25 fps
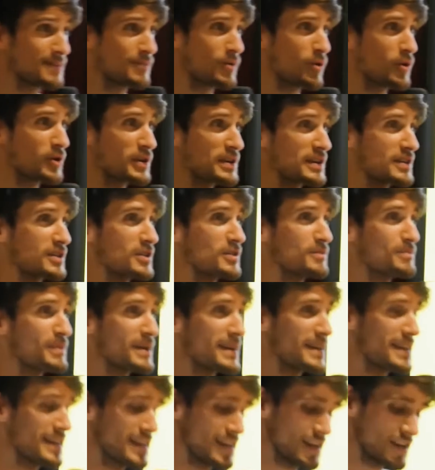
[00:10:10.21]
or you could
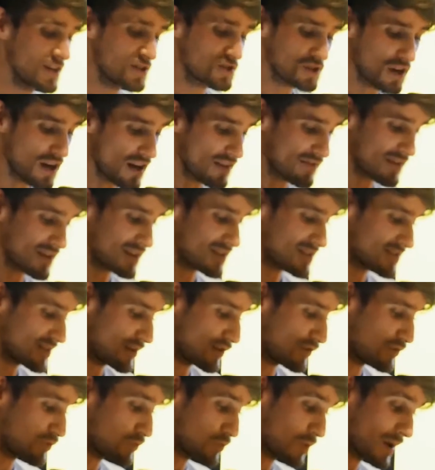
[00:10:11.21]
be driving
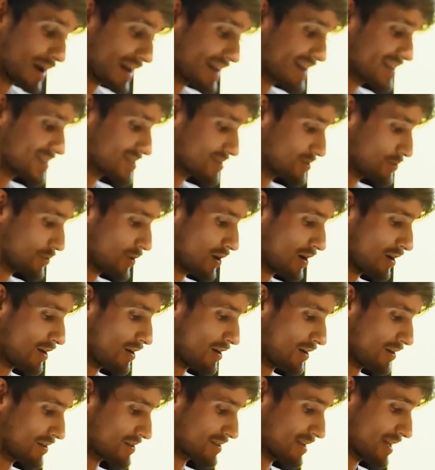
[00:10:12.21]
yourself way too
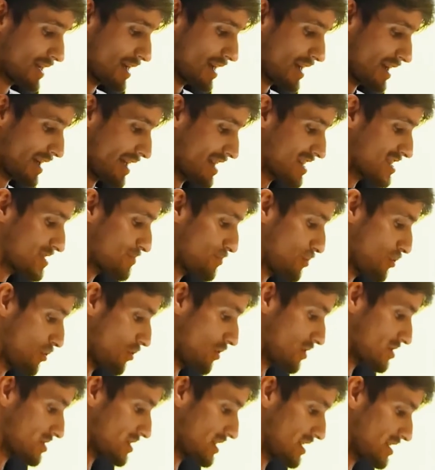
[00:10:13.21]
hard in
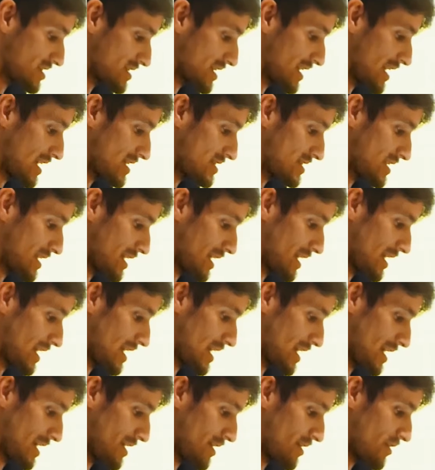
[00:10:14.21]
sports that it's getting
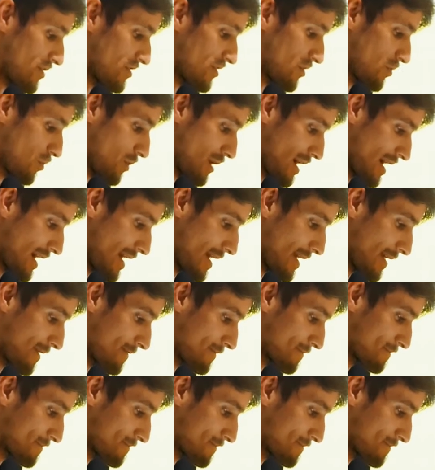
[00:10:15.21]
in the way.